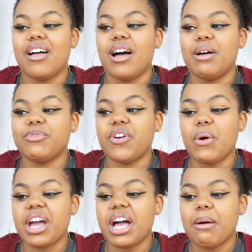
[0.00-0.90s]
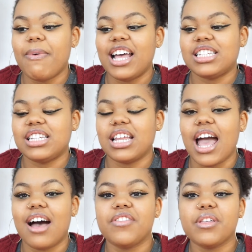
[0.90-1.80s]
Um, growing up, I didn't
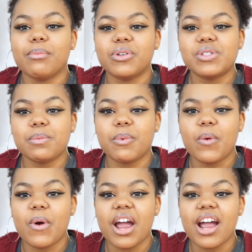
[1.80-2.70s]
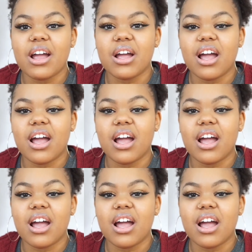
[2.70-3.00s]
have the most support.